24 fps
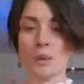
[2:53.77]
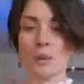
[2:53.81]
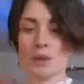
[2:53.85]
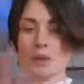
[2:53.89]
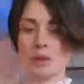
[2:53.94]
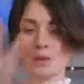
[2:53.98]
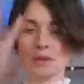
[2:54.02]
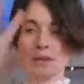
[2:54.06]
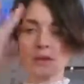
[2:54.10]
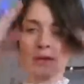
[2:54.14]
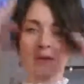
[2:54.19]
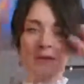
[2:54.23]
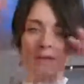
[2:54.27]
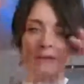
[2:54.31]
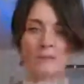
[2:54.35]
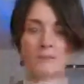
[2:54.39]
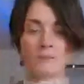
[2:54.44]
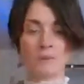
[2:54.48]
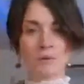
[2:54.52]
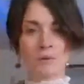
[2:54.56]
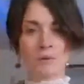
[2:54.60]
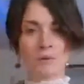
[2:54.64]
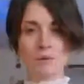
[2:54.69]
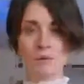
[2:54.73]
rather than in the
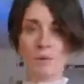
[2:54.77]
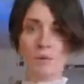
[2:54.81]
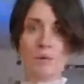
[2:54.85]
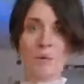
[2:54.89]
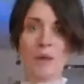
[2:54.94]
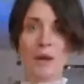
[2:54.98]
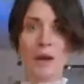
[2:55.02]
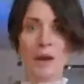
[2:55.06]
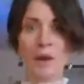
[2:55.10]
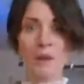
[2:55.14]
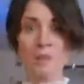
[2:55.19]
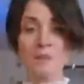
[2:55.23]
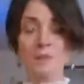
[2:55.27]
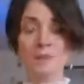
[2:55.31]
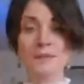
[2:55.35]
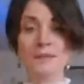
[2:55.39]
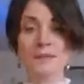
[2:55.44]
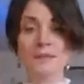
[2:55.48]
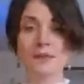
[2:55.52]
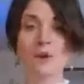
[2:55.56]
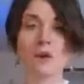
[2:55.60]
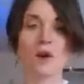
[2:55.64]
spiritual realms,